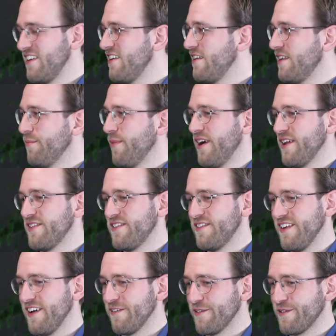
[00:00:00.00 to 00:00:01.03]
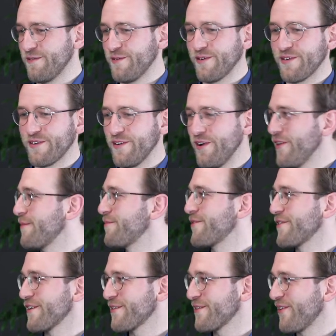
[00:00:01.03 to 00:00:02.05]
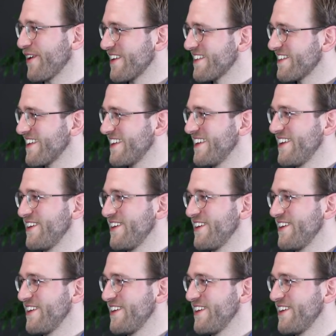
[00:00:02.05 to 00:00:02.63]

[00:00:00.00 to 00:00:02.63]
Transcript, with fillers: demand itself is of course an unobserved quantity.